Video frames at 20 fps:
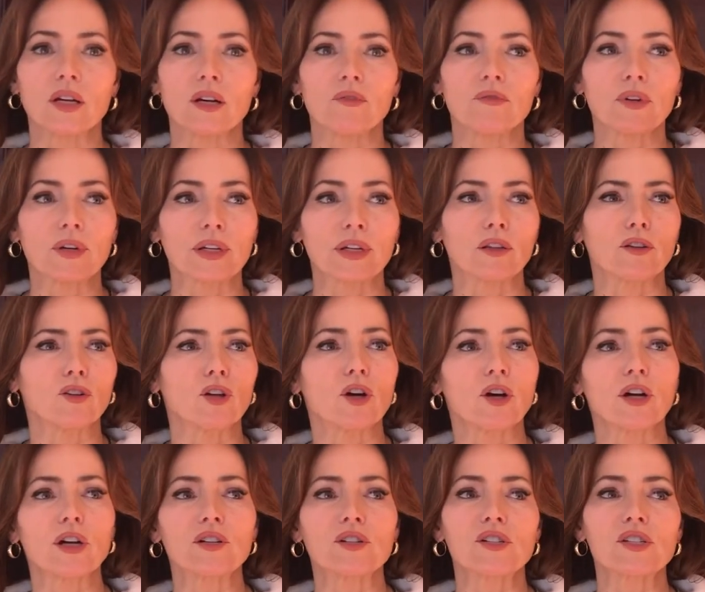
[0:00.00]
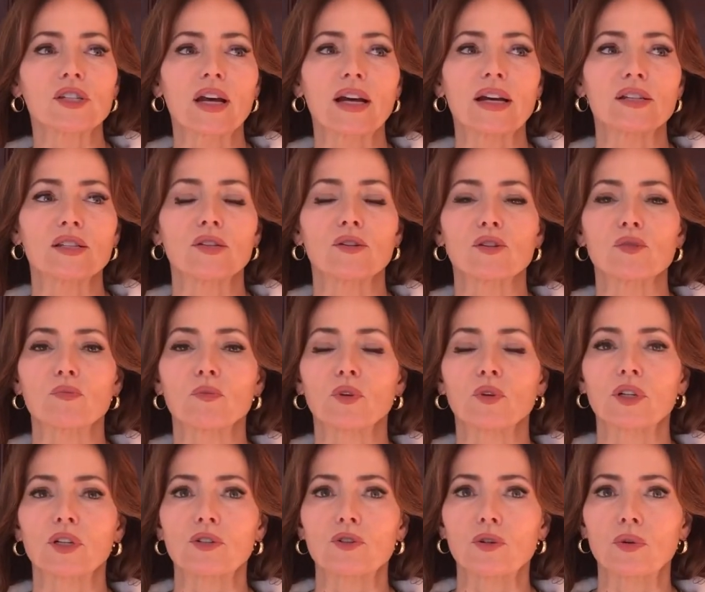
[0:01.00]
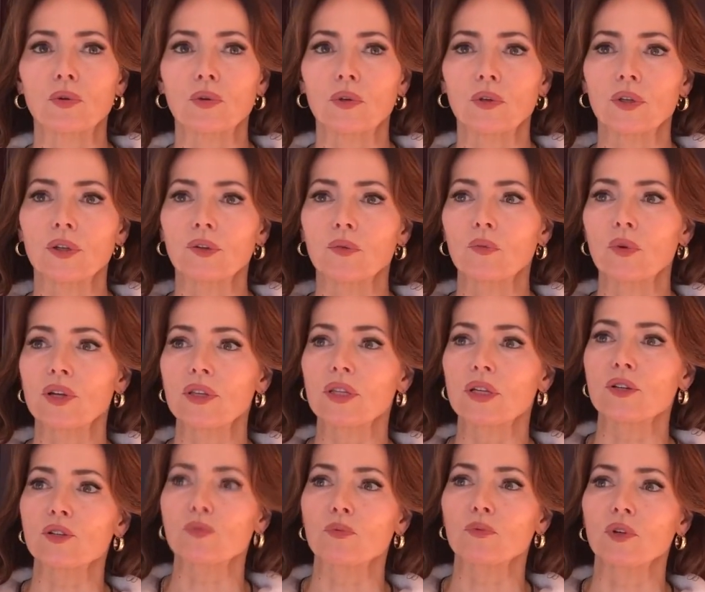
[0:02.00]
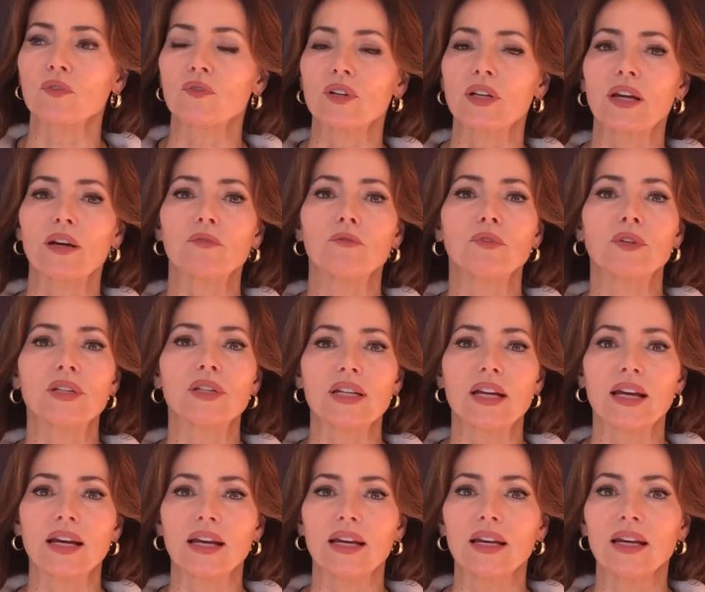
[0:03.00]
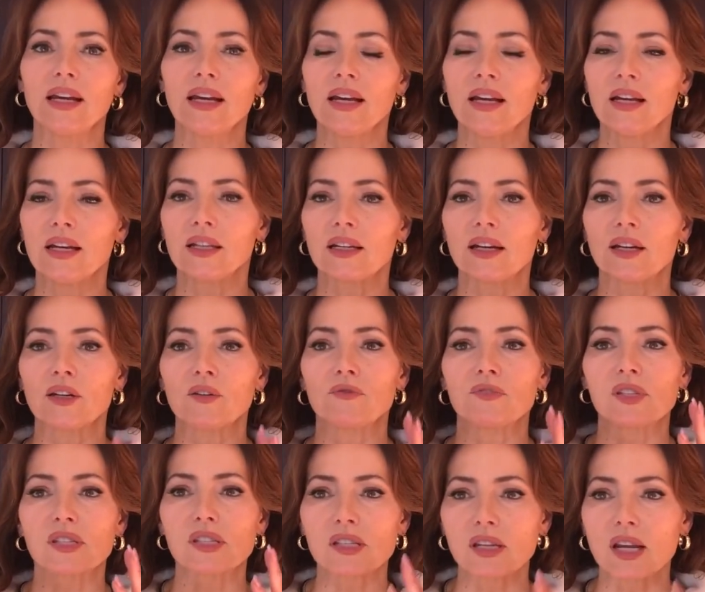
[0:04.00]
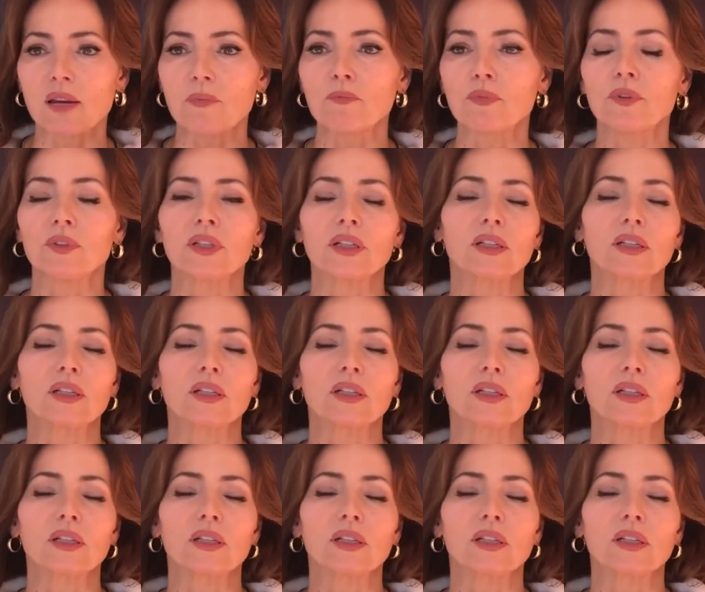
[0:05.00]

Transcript: a very large size that is more couture and one that is more of an everyday, kind of staple and